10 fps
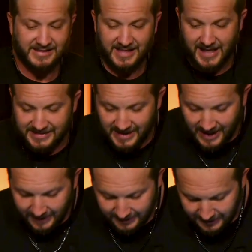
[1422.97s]
says,
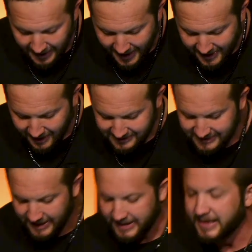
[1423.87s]
let us
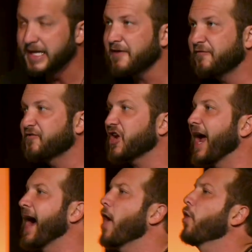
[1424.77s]
lift
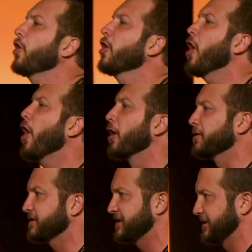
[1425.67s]
our
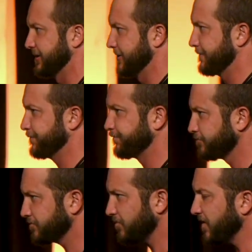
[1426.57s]
hearts,
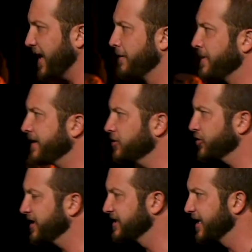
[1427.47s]
and many
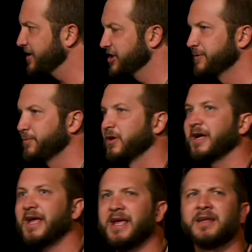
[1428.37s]
translations put,
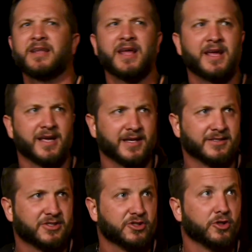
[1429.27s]
and
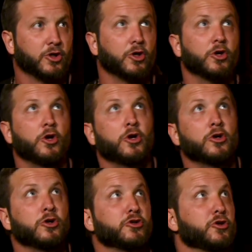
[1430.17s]
hands,
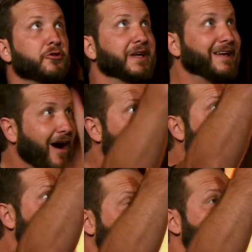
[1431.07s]
to the
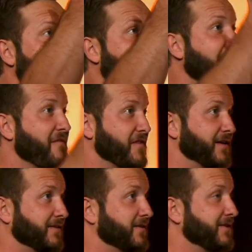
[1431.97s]
God in the
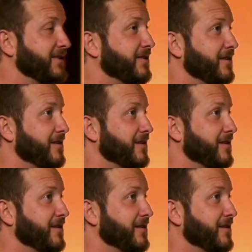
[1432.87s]
heavens.